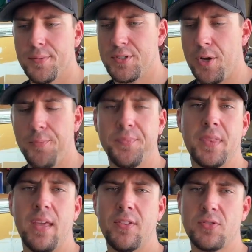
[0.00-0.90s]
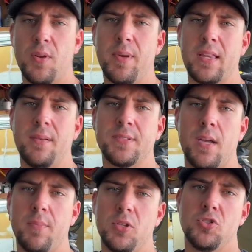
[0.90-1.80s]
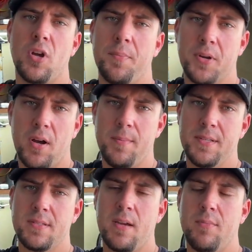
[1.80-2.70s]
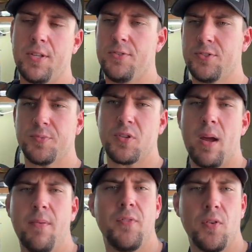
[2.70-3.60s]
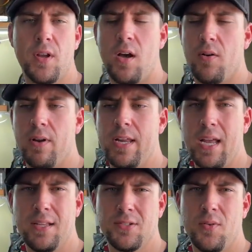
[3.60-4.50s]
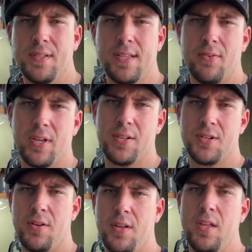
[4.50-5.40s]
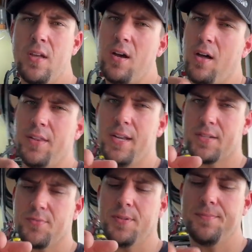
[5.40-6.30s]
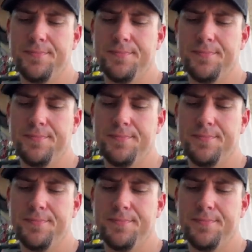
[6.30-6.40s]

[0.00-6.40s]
So give this one a big thumbs up. Drop your comments down below. Subscribe if you are not already. And as always, I will catch y'all on the next one.